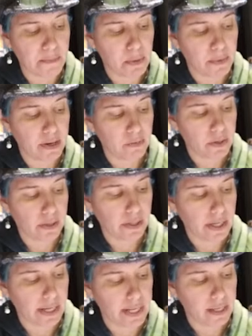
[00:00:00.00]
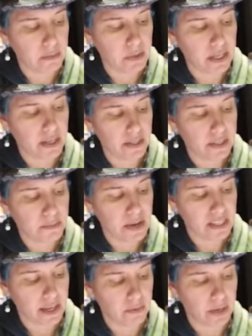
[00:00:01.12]
of my ruler, I can begin to make
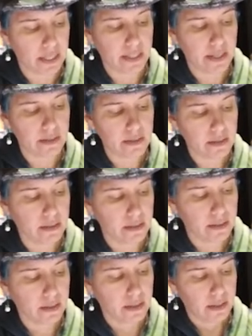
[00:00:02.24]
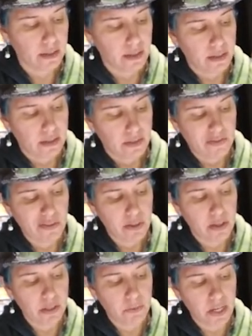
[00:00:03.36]
that rectangle. For
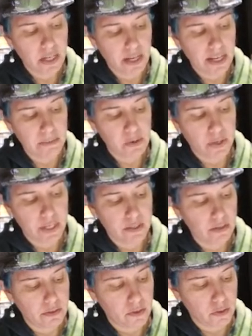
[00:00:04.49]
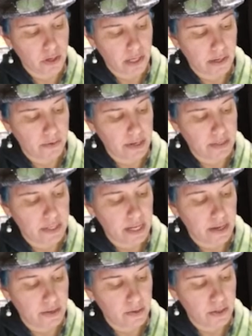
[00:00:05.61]
this one, I'm going to draw around the
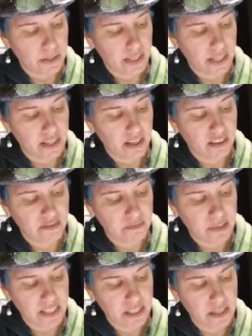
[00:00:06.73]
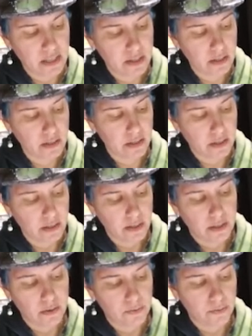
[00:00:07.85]
other side of my
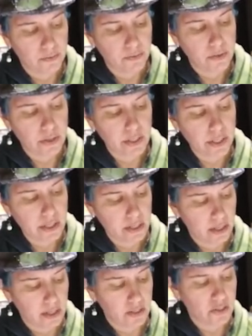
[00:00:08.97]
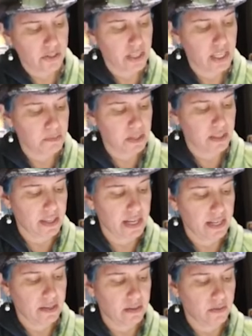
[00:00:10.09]
ruler and just keep it that
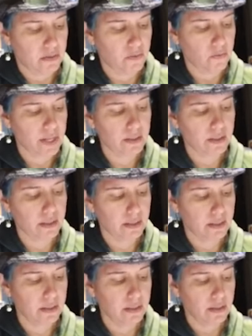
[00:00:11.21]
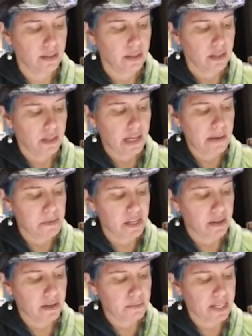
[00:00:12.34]
width. I'm going to
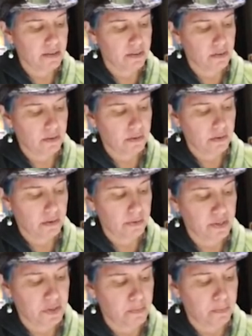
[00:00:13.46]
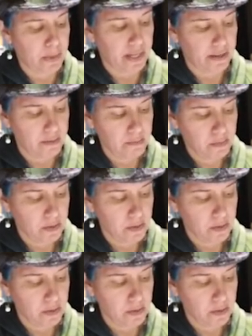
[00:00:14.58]
come down around the bottom